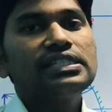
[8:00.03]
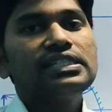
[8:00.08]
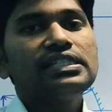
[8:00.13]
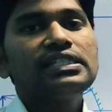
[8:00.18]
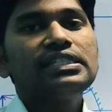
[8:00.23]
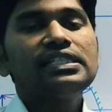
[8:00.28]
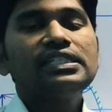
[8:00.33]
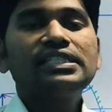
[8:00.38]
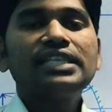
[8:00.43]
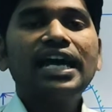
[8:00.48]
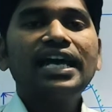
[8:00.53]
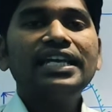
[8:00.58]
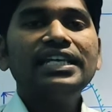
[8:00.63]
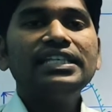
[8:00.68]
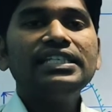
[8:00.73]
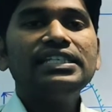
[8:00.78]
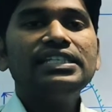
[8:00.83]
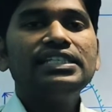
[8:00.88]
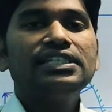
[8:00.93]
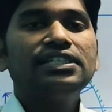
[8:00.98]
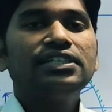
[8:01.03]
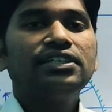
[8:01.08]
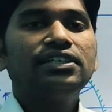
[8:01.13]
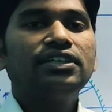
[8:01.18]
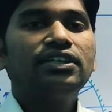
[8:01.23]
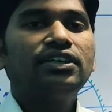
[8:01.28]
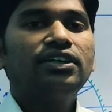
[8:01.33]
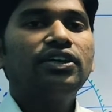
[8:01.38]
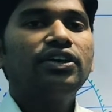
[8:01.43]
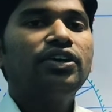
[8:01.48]
size
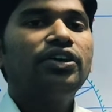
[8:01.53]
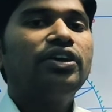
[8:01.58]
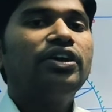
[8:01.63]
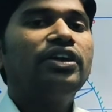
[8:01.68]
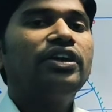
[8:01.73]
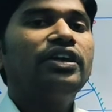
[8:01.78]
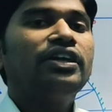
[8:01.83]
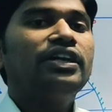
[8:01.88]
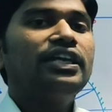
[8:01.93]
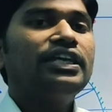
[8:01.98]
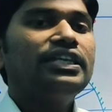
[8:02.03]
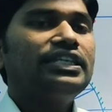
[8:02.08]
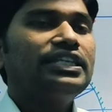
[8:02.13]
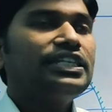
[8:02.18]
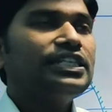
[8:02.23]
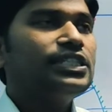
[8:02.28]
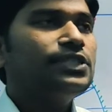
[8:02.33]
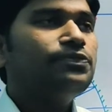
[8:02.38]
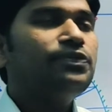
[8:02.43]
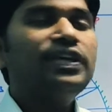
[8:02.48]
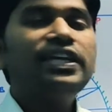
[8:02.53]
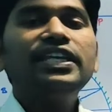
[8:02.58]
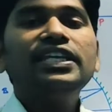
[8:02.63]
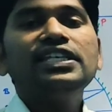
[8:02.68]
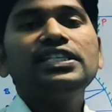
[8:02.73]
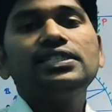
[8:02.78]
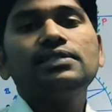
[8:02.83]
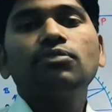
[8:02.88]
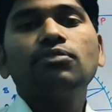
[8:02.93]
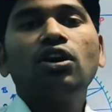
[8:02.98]
it is very
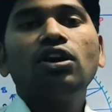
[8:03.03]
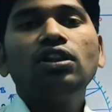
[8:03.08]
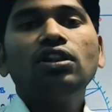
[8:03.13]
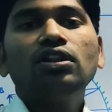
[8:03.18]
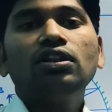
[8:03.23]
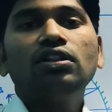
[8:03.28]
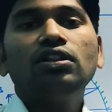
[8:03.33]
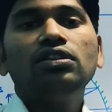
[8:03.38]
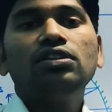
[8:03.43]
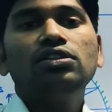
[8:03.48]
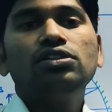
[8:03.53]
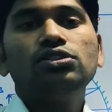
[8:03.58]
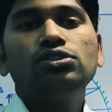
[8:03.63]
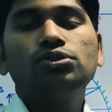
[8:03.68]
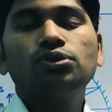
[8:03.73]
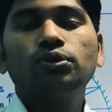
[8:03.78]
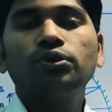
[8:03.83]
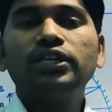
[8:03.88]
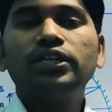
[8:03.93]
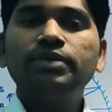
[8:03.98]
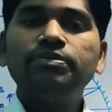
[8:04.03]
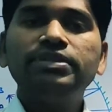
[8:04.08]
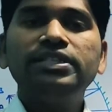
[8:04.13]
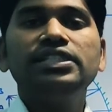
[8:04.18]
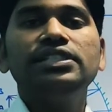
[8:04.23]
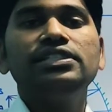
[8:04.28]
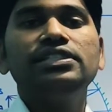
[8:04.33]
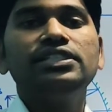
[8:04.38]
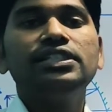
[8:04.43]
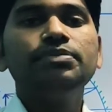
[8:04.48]
small, so
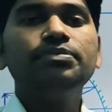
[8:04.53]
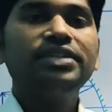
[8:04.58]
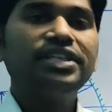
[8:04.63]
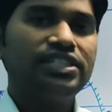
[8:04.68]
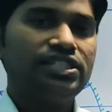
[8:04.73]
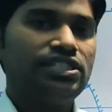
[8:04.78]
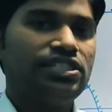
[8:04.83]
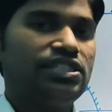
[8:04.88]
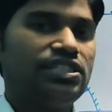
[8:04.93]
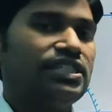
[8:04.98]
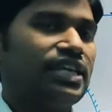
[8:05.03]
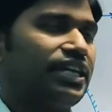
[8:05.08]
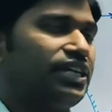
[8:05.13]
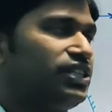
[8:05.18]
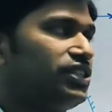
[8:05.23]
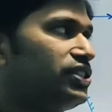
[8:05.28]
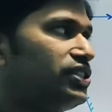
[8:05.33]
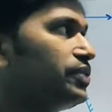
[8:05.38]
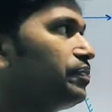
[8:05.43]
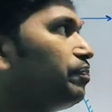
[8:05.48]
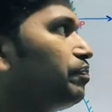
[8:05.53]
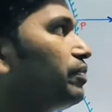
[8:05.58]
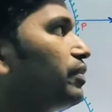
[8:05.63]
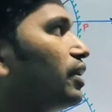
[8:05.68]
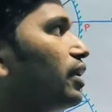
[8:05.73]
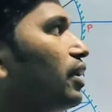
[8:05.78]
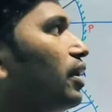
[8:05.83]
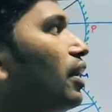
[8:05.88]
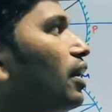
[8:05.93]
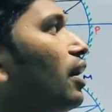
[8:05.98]
diminished size,
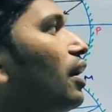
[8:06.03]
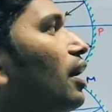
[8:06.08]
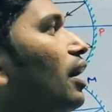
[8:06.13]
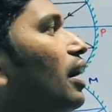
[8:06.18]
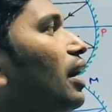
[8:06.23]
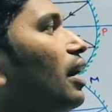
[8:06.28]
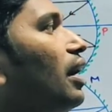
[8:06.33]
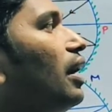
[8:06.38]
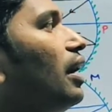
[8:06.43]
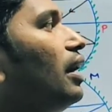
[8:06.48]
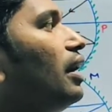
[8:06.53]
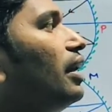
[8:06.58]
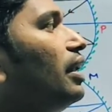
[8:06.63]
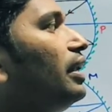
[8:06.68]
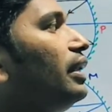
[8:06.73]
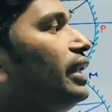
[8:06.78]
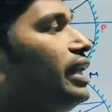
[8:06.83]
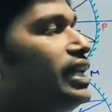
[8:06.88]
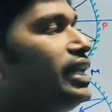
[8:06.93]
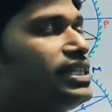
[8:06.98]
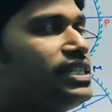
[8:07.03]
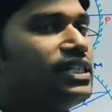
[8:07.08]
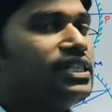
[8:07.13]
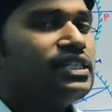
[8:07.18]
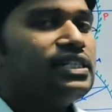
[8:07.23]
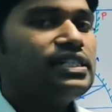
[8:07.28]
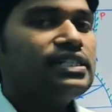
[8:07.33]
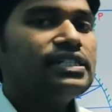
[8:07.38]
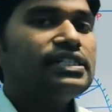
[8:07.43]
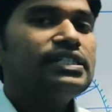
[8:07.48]
nature
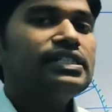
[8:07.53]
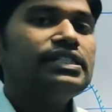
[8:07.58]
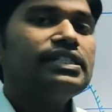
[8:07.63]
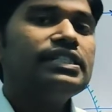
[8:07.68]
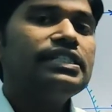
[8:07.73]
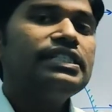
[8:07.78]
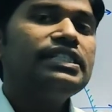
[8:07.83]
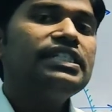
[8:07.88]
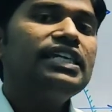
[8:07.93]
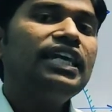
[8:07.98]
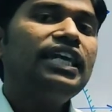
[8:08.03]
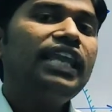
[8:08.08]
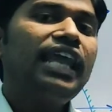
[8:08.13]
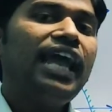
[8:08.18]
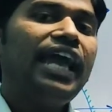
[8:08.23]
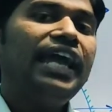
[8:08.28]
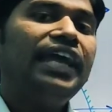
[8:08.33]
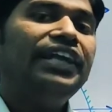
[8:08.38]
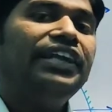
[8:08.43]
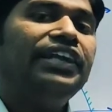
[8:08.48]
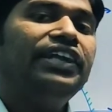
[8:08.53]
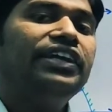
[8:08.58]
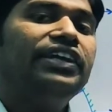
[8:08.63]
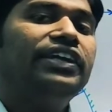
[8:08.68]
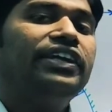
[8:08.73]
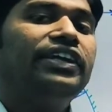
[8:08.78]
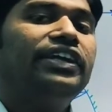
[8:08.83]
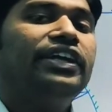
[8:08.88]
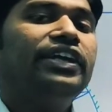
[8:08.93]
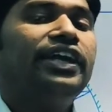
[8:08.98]
real and
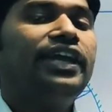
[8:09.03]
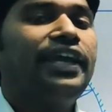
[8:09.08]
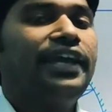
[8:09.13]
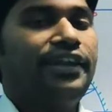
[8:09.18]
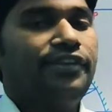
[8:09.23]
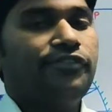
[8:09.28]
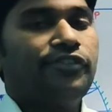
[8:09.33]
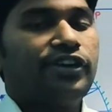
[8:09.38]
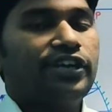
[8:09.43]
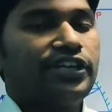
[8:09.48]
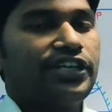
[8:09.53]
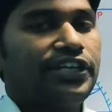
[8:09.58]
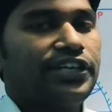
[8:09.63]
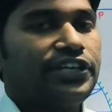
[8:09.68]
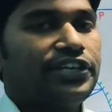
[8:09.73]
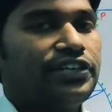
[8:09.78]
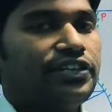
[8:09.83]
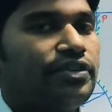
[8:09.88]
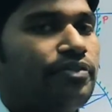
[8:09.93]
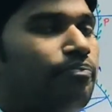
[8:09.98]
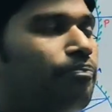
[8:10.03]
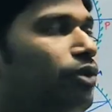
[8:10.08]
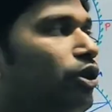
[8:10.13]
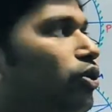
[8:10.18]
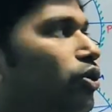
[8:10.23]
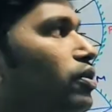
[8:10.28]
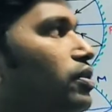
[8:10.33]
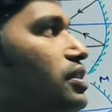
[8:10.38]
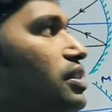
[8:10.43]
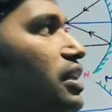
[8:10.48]
inverted,
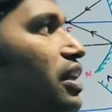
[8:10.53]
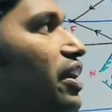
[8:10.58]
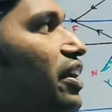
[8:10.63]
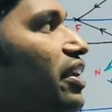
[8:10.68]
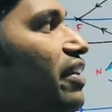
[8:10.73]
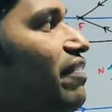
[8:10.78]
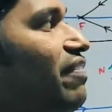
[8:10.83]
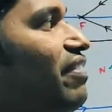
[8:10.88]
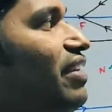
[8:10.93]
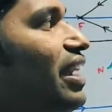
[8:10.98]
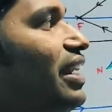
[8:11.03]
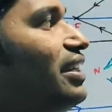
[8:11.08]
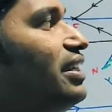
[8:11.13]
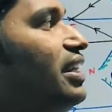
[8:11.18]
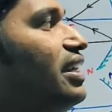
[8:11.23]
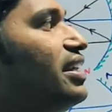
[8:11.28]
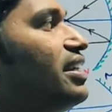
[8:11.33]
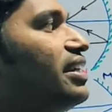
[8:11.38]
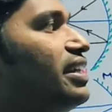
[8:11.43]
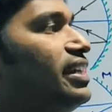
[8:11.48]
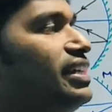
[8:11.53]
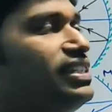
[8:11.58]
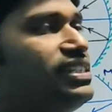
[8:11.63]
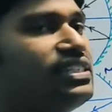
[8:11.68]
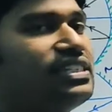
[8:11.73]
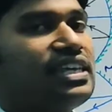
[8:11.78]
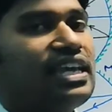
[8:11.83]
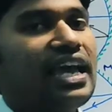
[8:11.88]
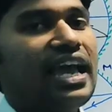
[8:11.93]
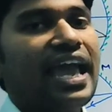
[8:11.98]
because reflected rays
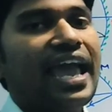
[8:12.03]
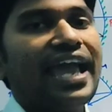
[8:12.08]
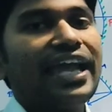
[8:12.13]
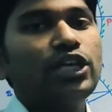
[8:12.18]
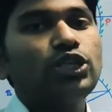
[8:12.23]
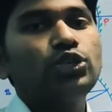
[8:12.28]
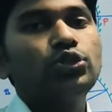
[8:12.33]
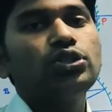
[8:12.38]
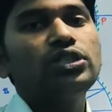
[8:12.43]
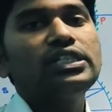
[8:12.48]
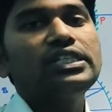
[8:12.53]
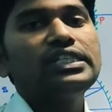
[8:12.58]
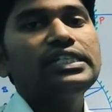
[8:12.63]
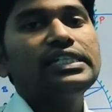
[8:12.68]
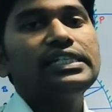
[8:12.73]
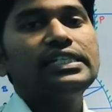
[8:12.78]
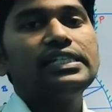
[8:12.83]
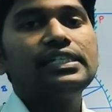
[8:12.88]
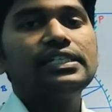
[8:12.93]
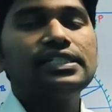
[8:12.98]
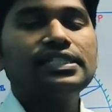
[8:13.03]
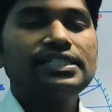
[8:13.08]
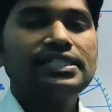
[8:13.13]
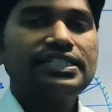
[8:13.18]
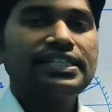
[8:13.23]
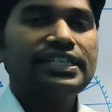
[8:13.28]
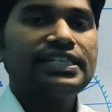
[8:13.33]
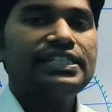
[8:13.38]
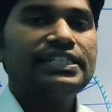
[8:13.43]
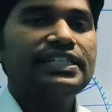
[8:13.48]
actually
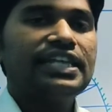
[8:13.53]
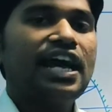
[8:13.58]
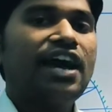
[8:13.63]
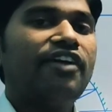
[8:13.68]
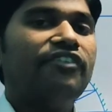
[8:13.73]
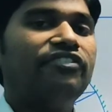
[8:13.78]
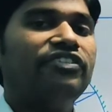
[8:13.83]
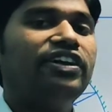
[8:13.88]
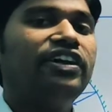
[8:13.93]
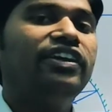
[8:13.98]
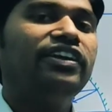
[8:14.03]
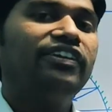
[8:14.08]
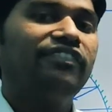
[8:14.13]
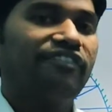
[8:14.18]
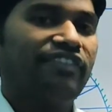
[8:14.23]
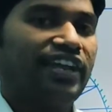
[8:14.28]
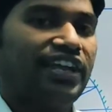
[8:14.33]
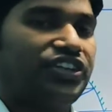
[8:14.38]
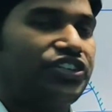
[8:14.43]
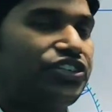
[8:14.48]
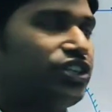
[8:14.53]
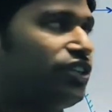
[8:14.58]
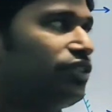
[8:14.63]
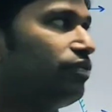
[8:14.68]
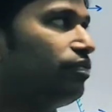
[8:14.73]
intersects after reflection.